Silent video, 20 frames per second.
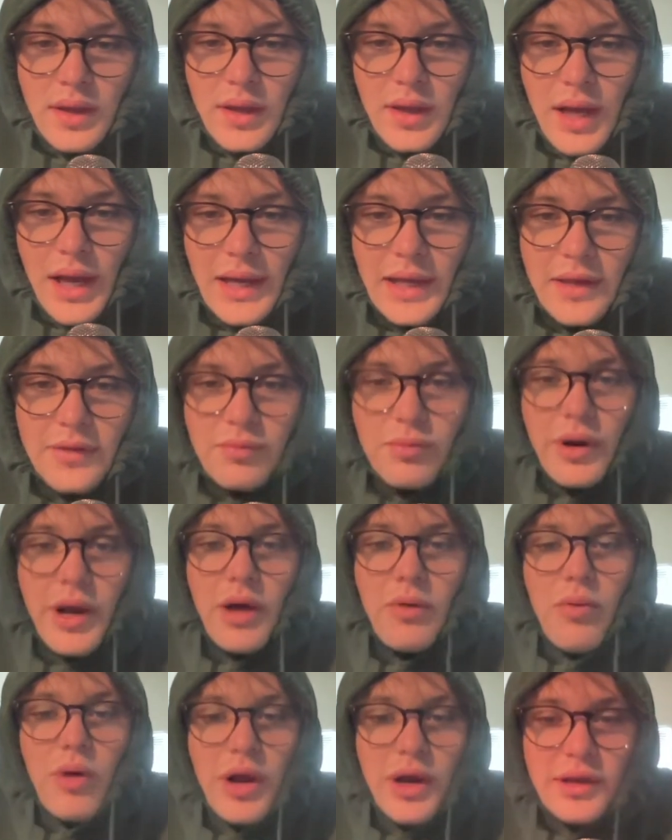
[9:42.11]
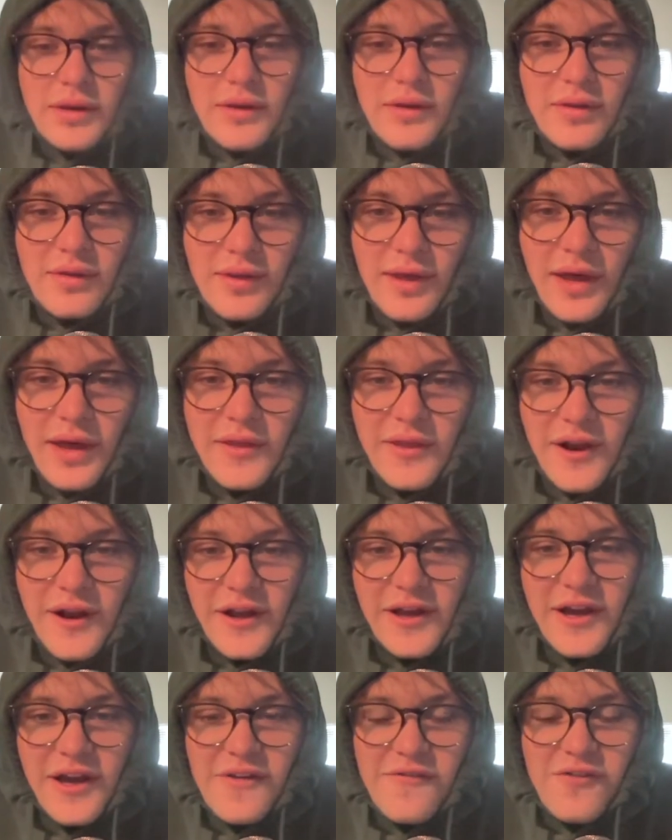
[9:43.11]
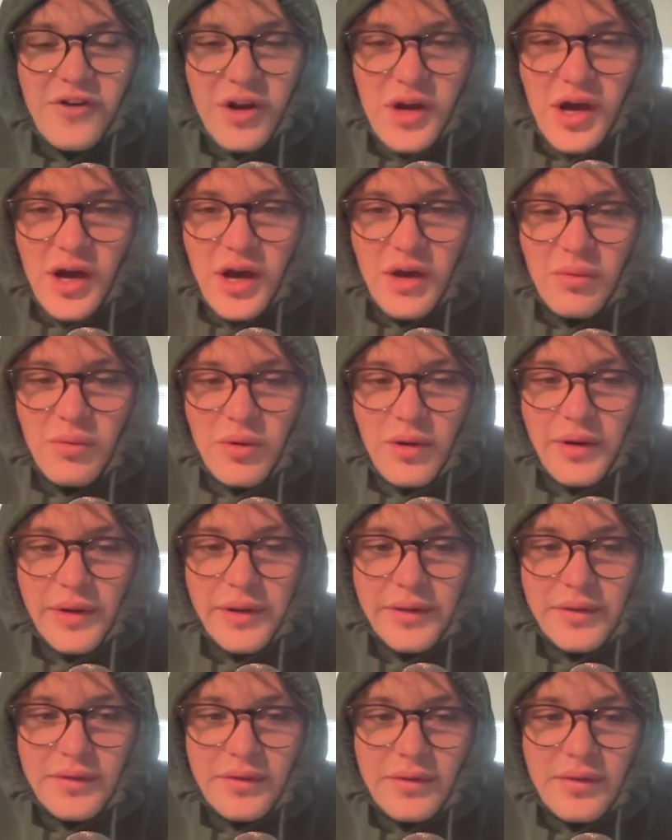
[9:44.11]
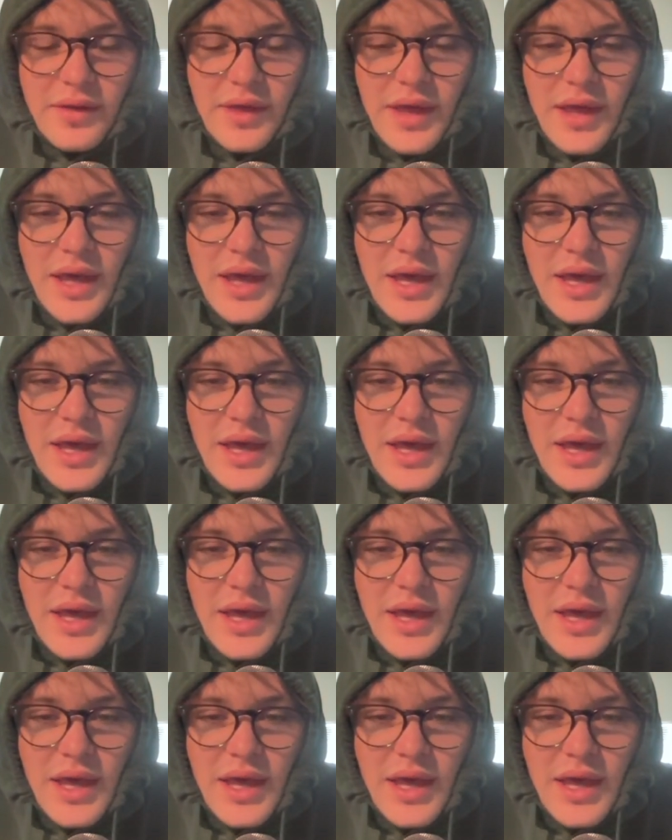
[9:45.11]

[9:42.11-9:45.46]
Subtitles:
I guess what I wanted to say that I kind of forgot was